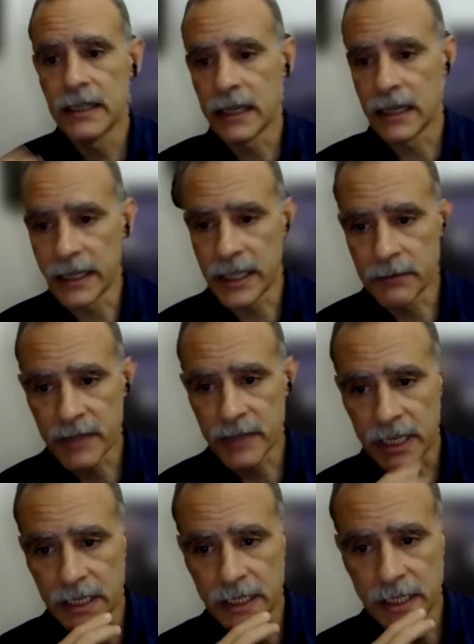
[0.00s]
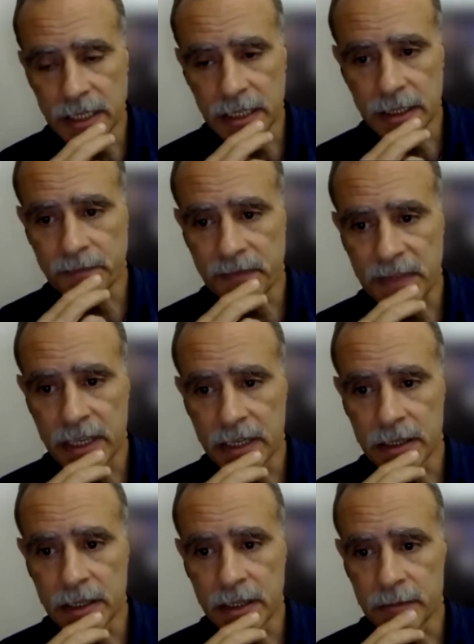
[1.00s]
in
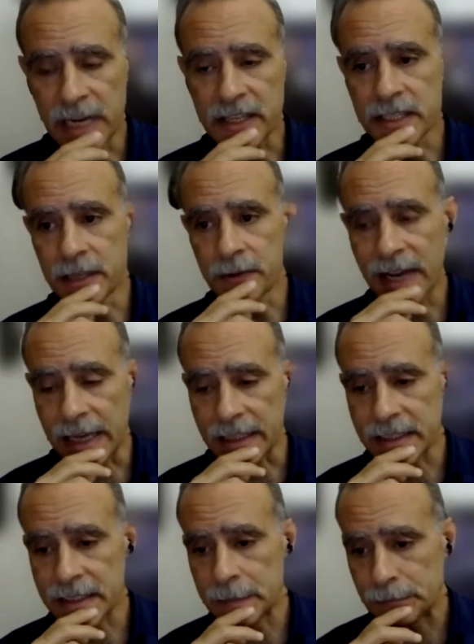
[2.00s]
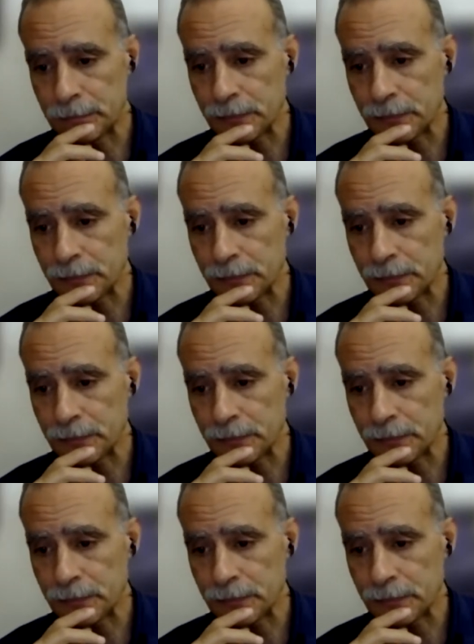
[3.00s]
mice and rats.